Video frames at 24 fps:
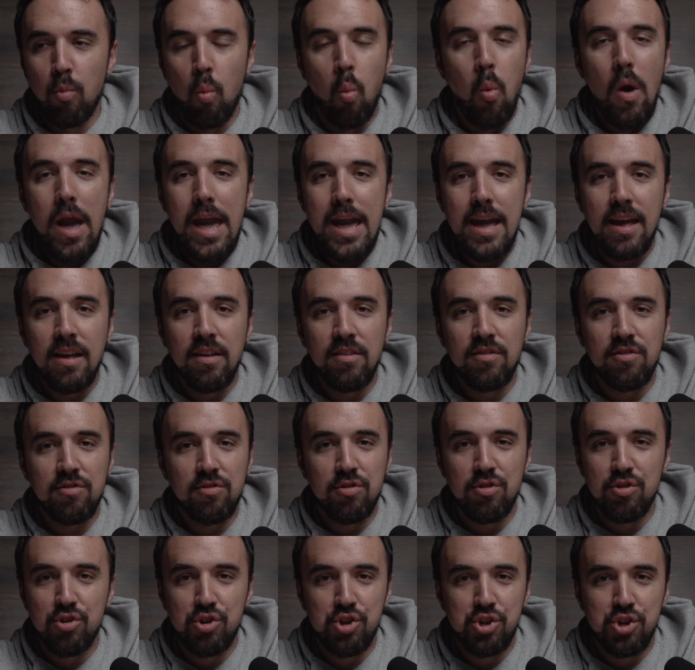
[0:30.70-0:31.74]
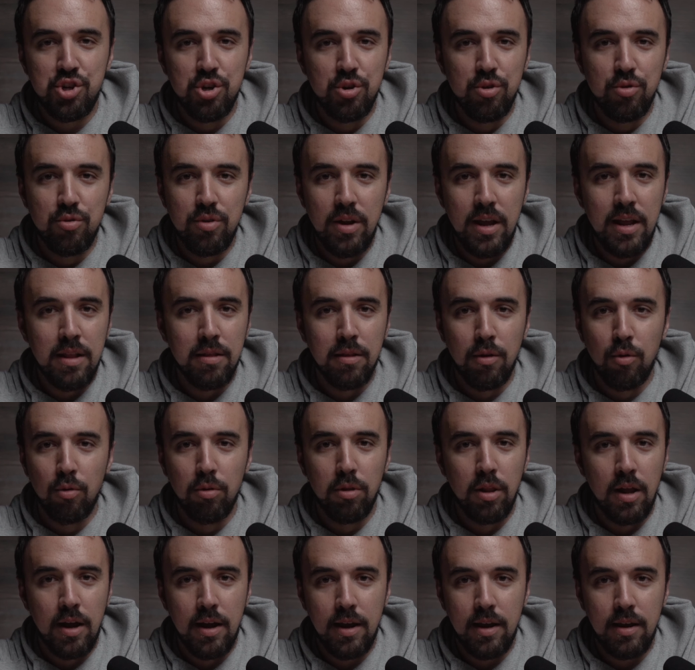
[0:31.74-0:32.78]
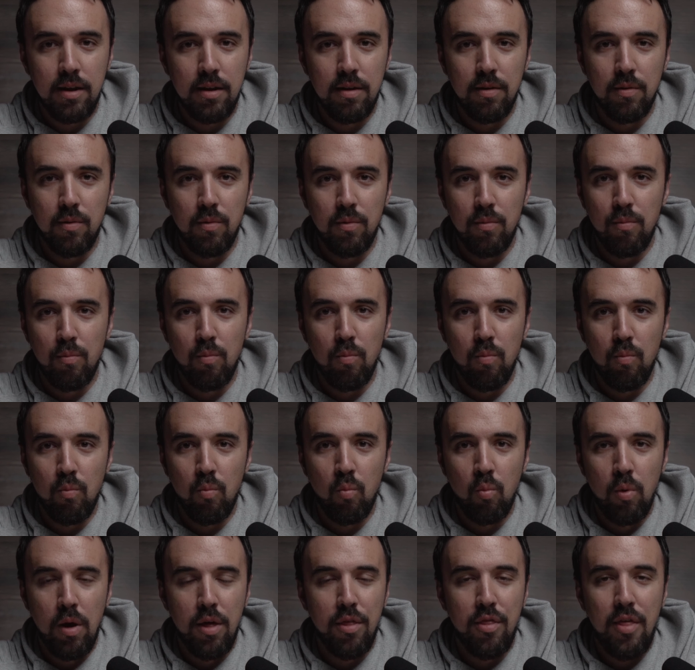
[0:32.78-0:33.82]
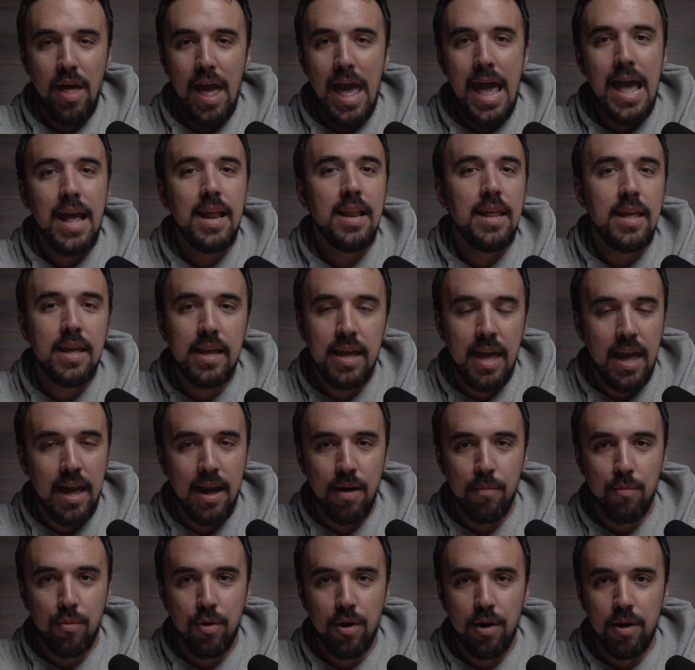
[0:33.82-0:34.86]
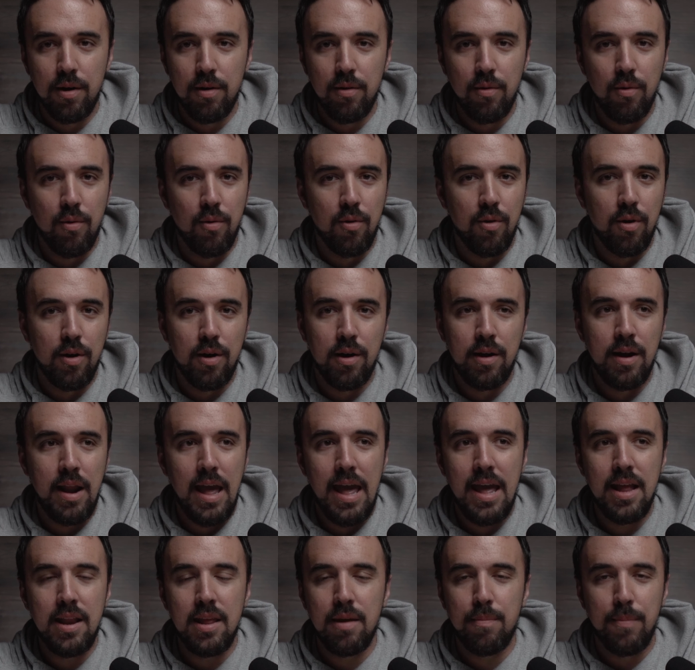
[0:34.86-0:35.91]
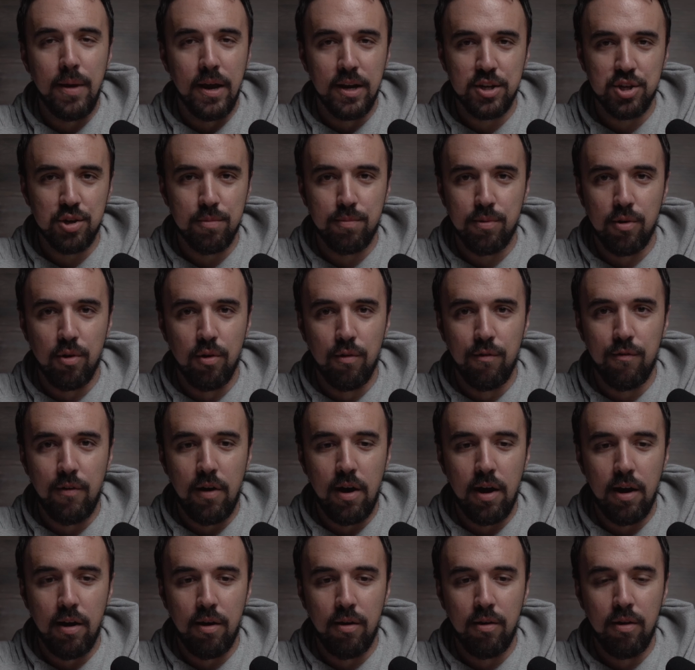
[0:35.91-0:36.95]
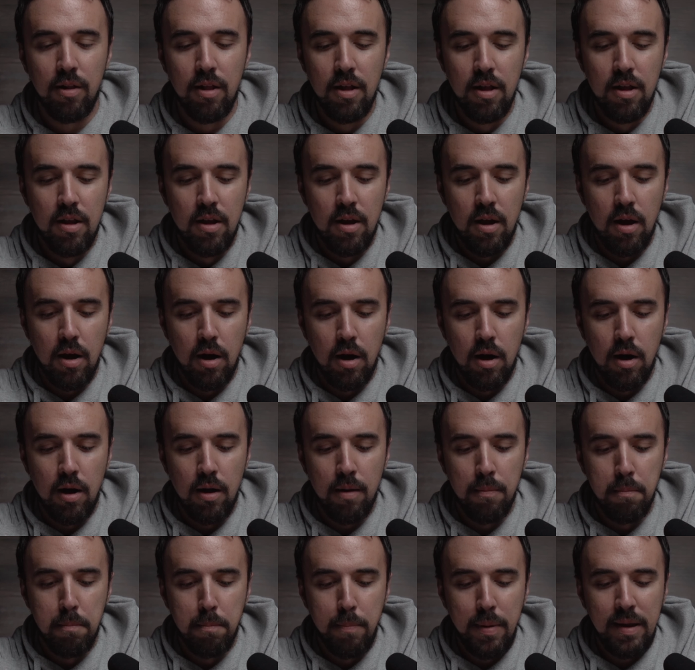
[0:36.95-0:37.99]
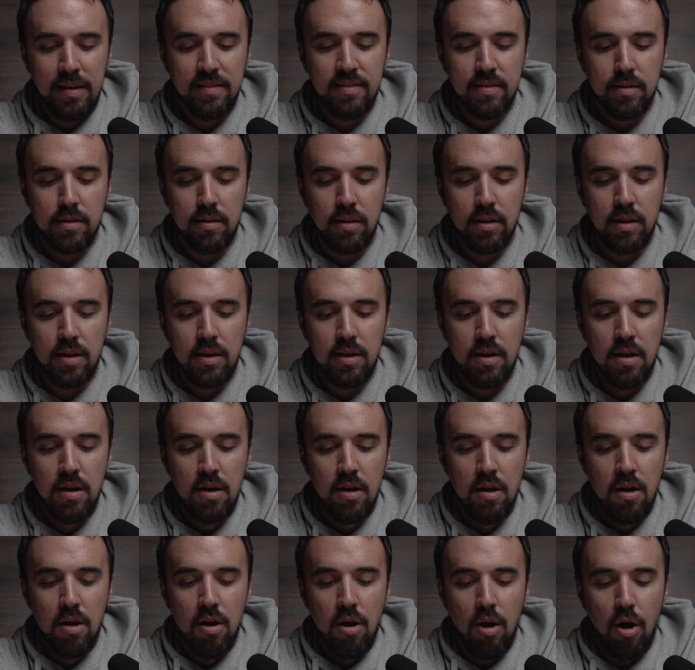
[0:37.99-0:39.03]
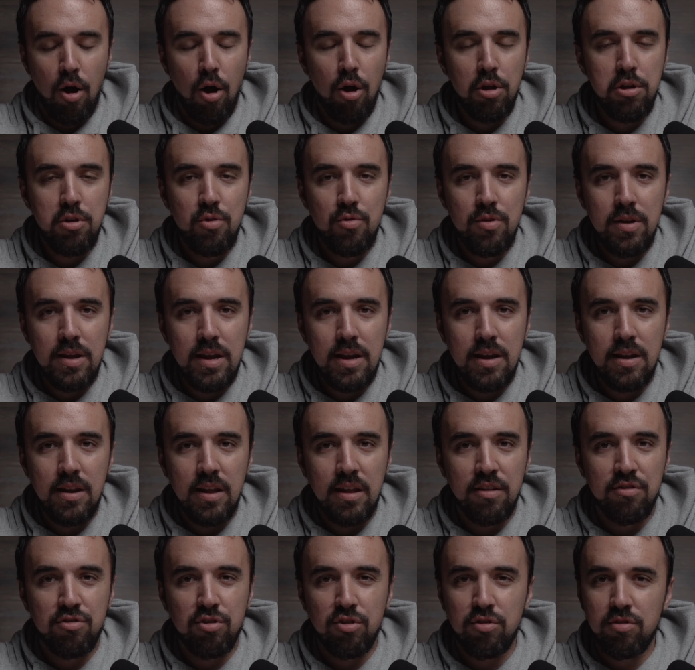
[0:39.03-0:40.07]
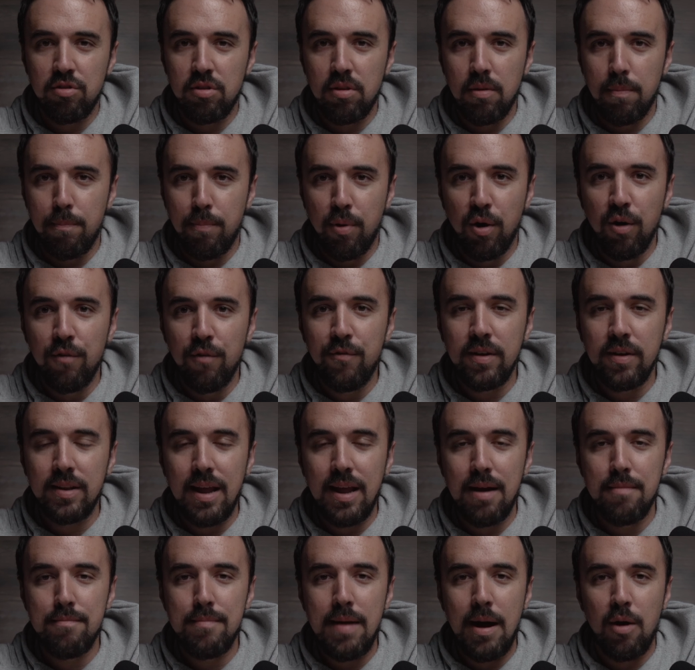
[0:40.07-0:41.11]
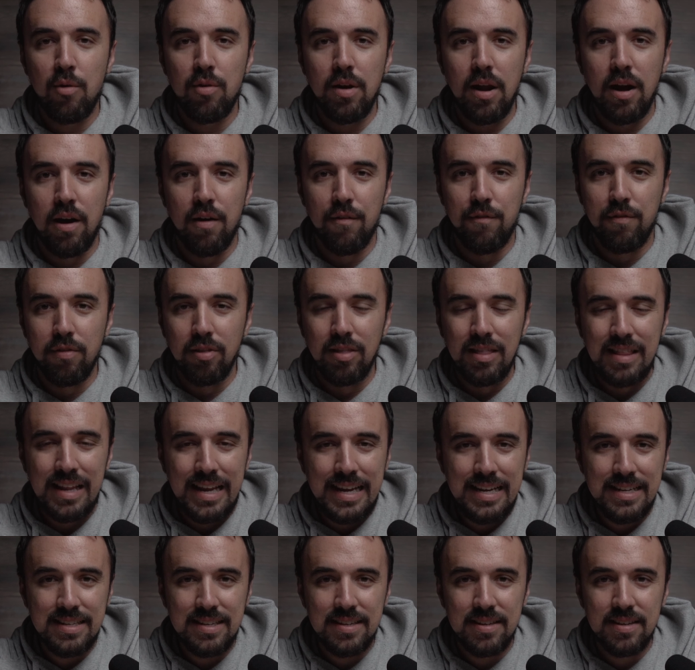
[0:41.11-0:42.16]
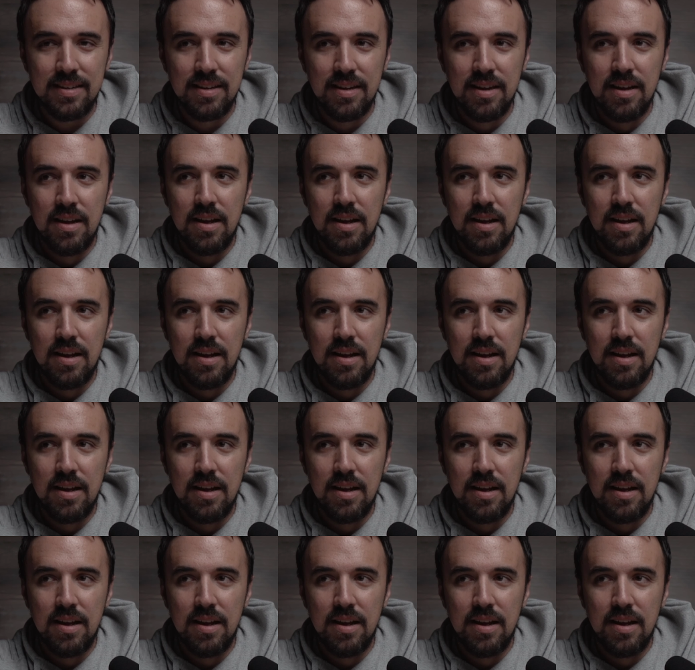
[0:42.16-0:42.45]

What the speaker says: ways to shoot in low light with any camera or in any picture profile. Basically, all you need is just the perfect amount of light